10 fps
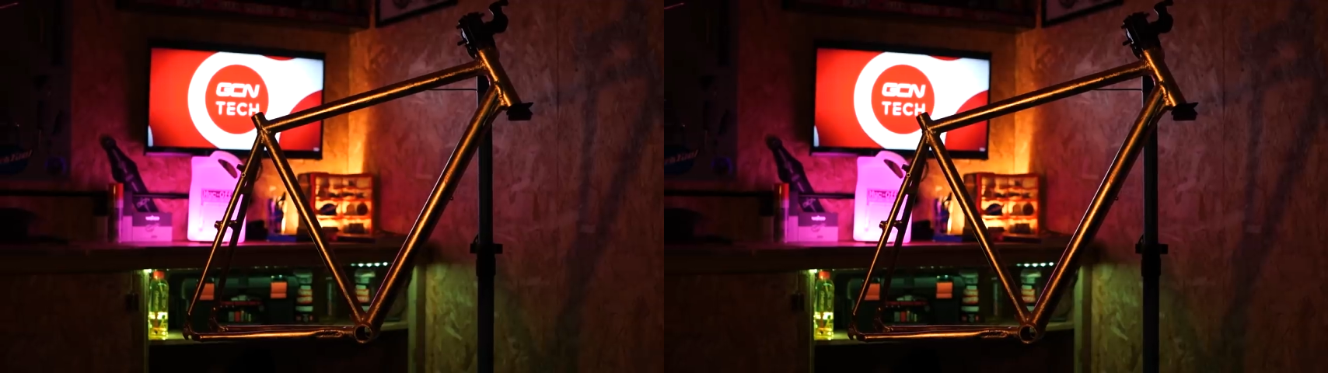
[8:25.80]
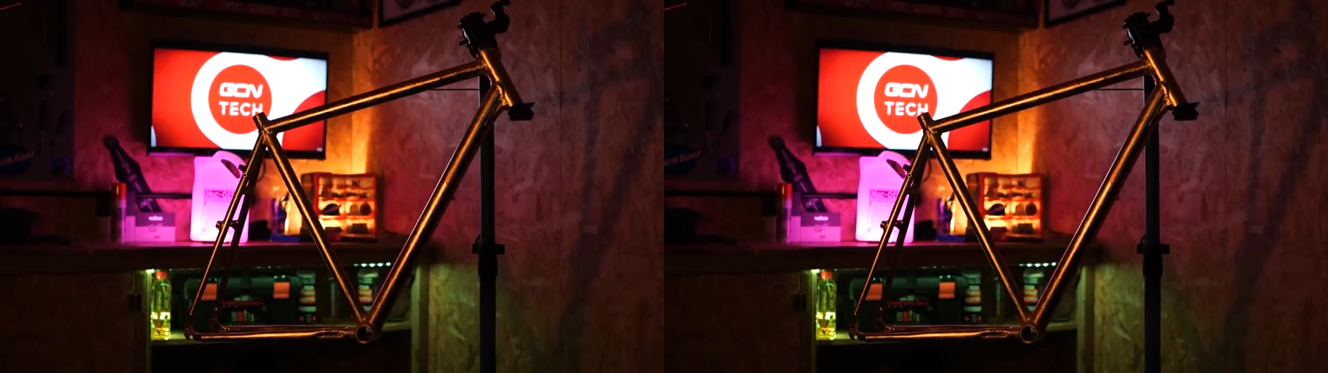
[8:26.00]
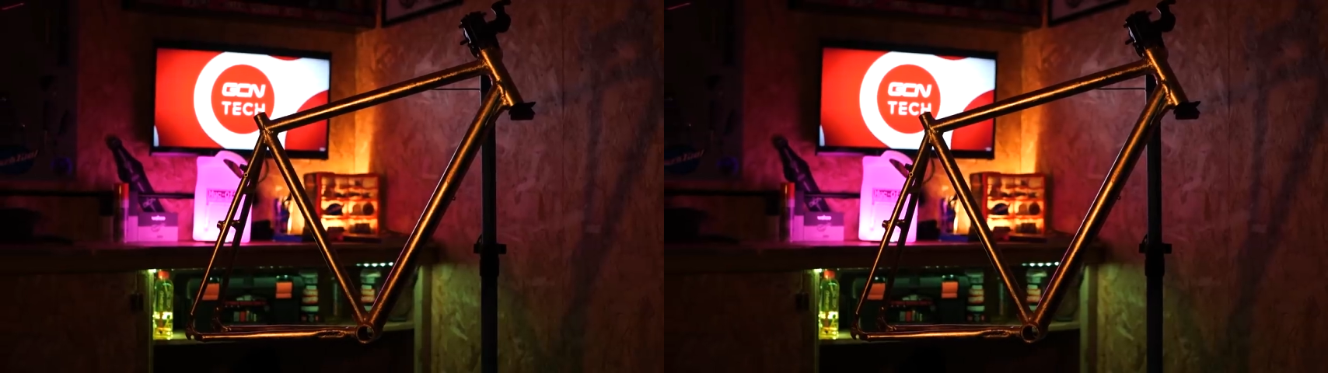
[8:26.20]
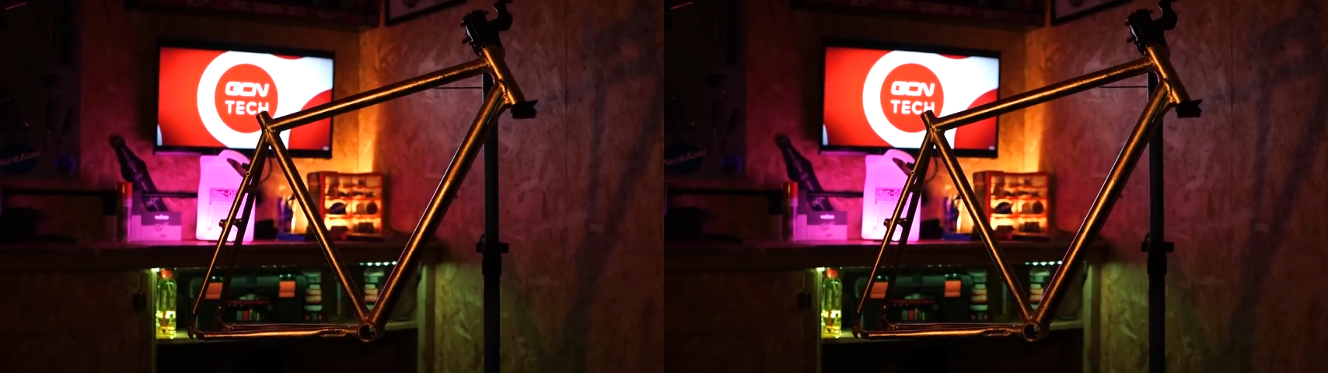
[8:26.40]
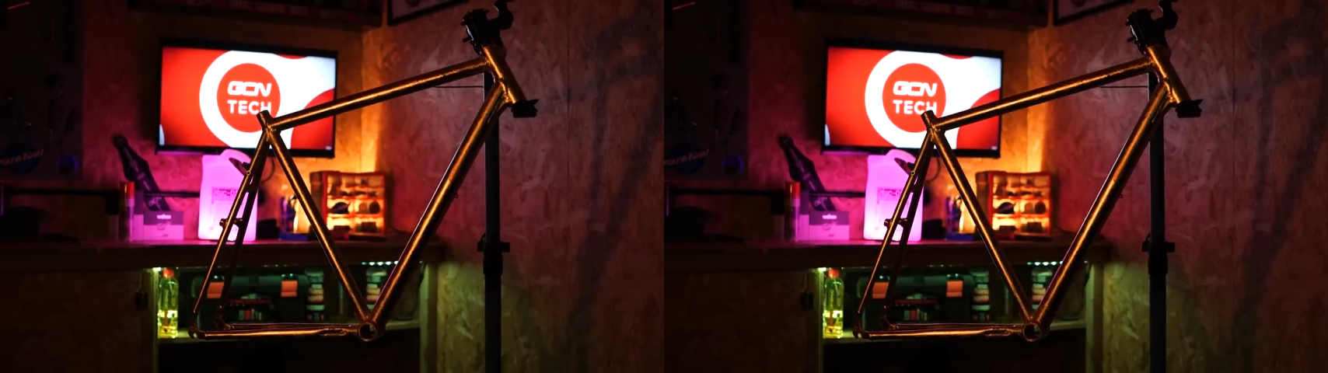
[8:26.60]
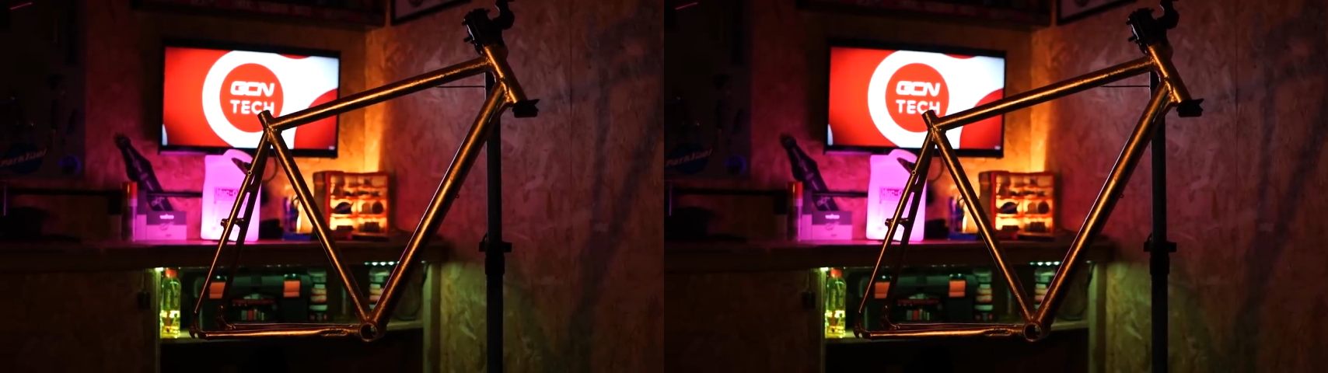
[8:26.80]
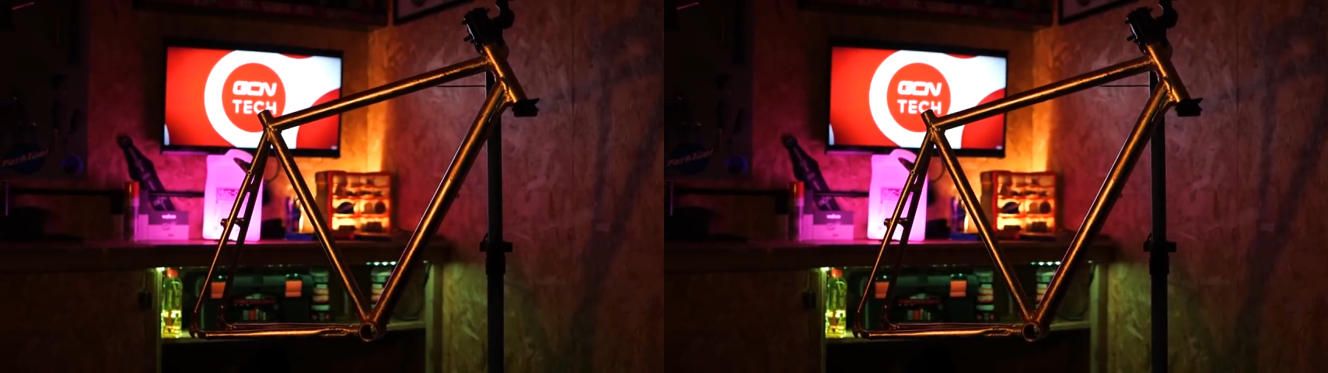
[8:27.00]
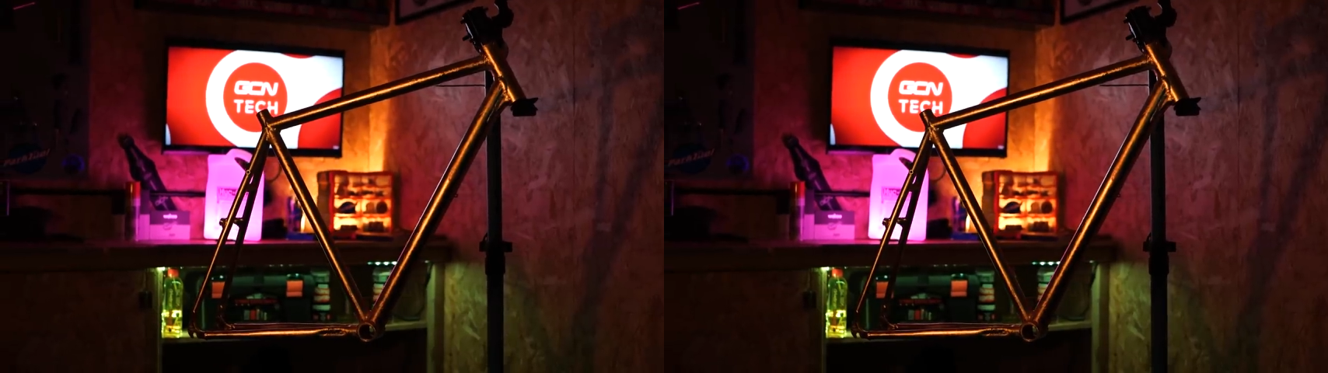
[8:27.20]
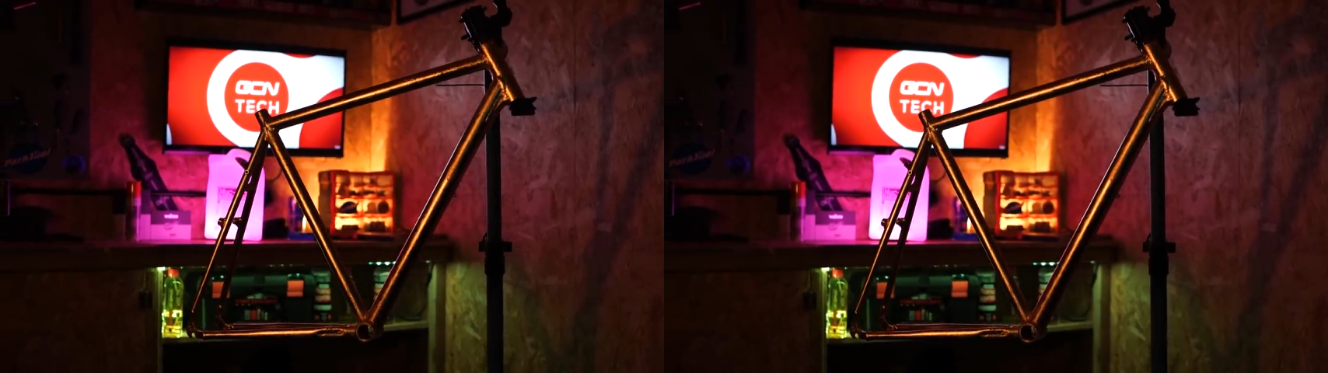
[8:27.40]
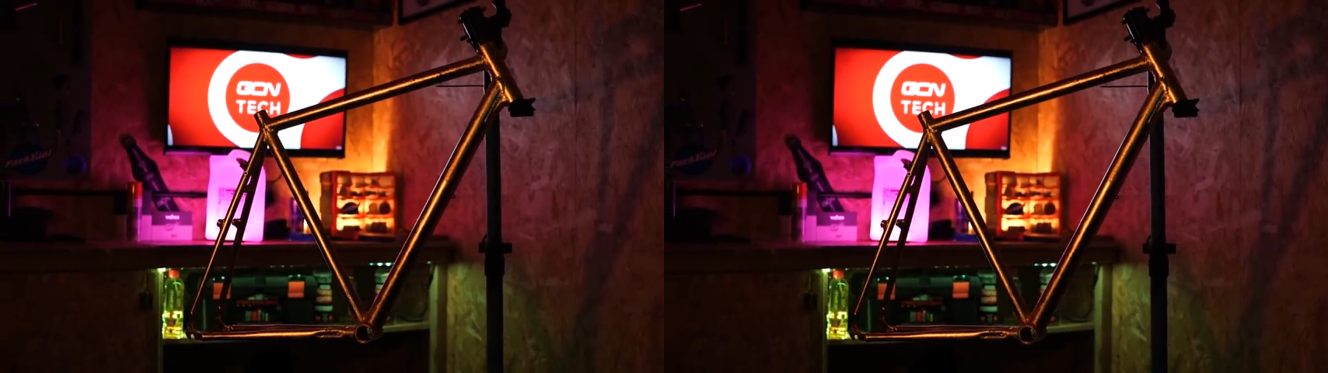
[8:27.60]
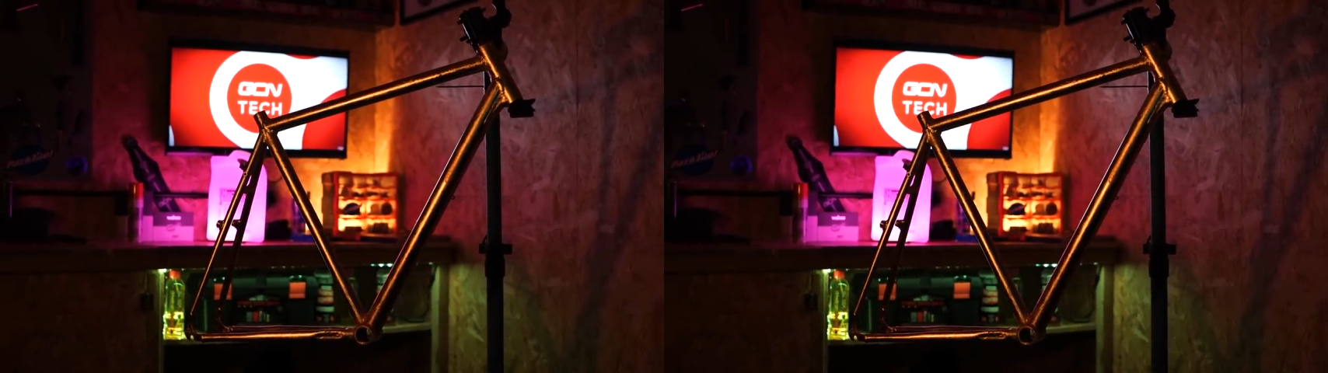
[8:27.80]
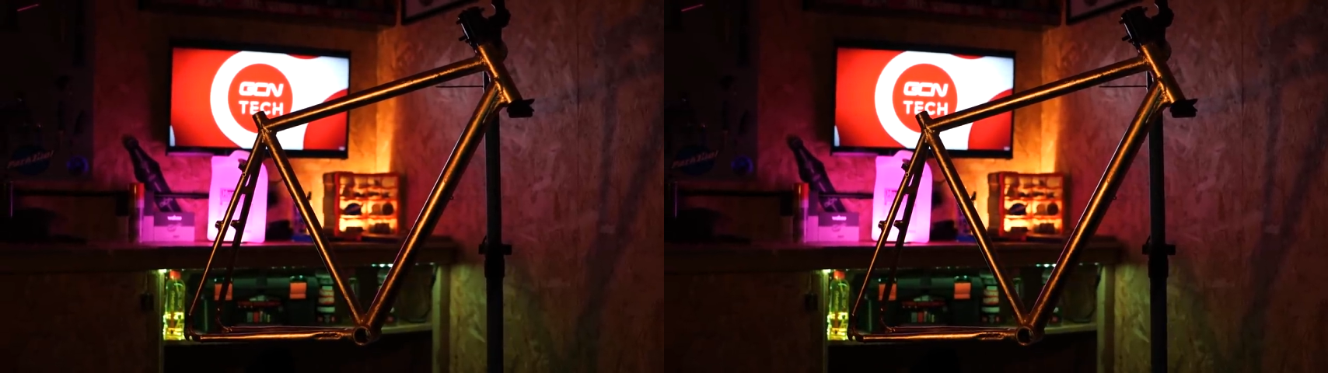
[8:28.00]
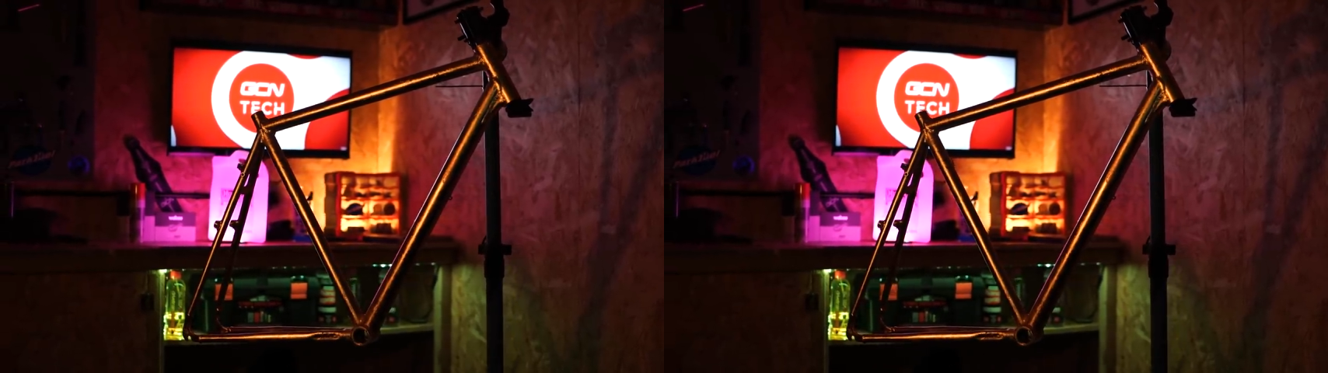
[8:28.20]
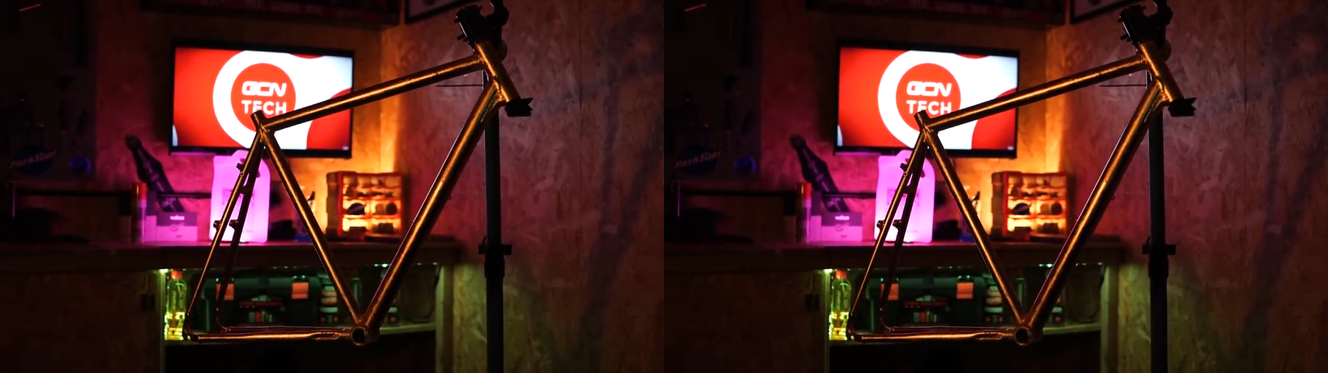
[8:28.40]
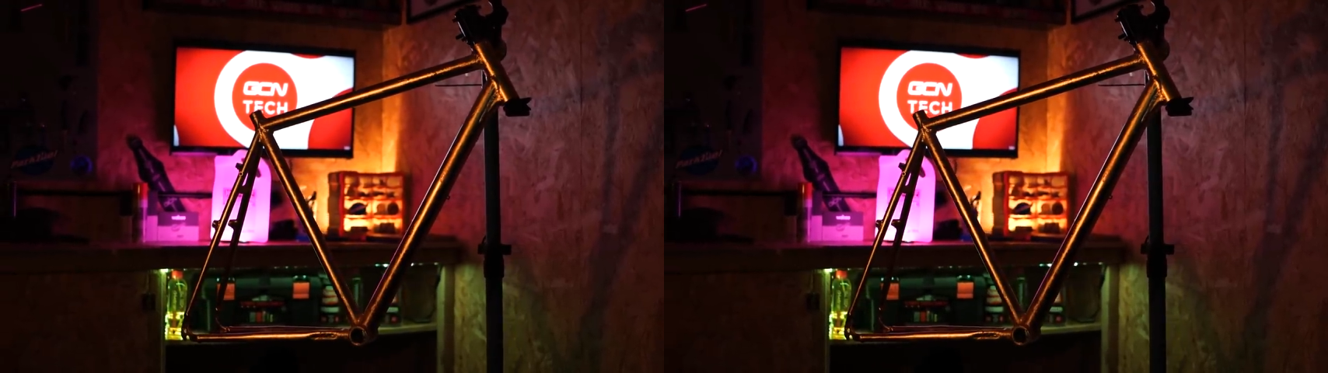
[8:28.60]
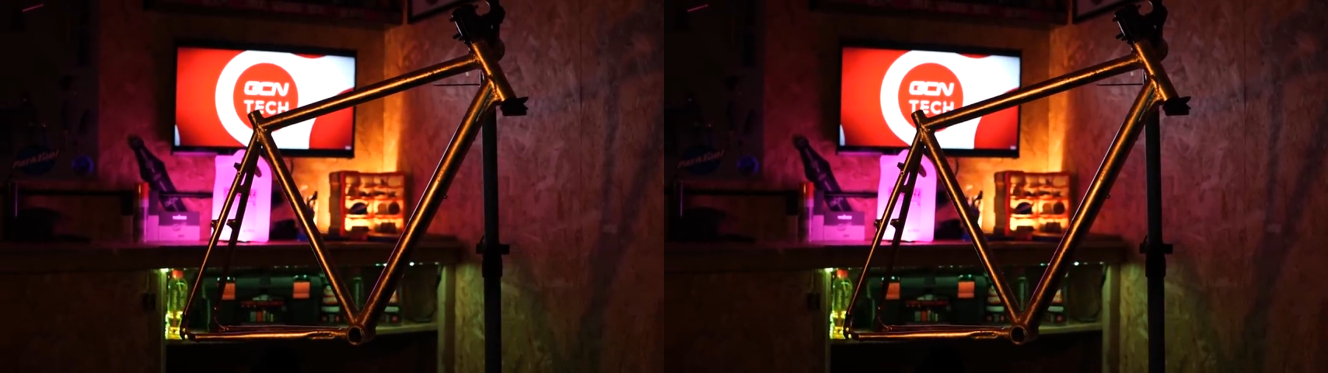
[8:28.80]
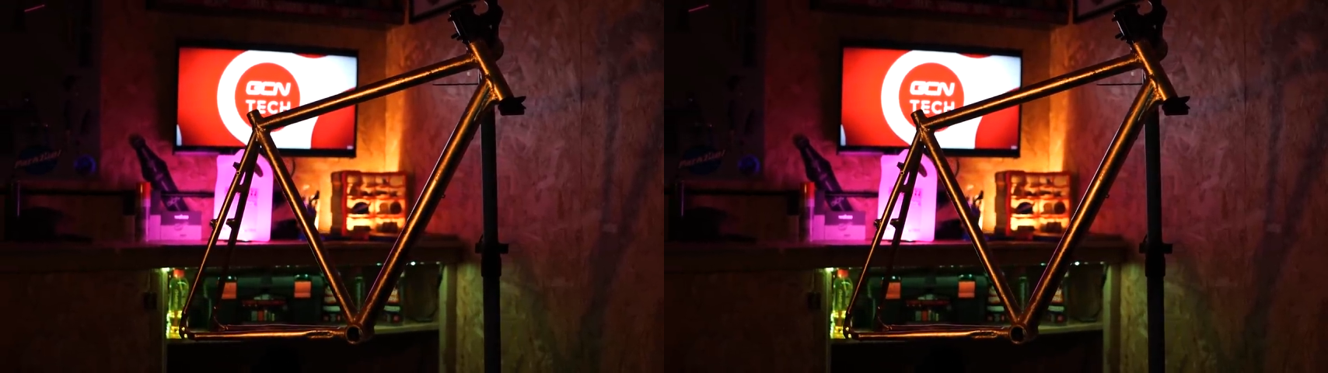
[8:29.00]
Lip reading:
[unreadable: no face in view]